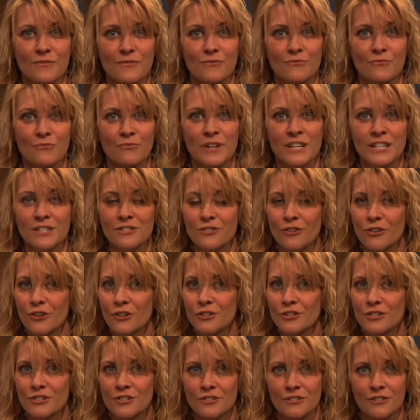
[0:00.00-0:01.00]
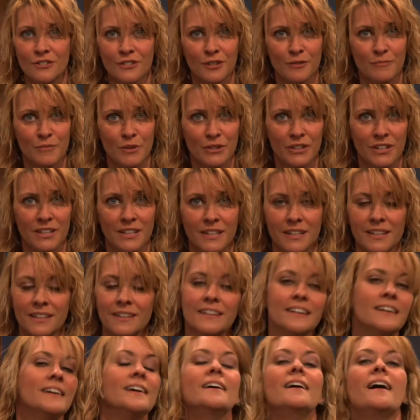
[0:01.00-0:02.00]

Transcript: research the community,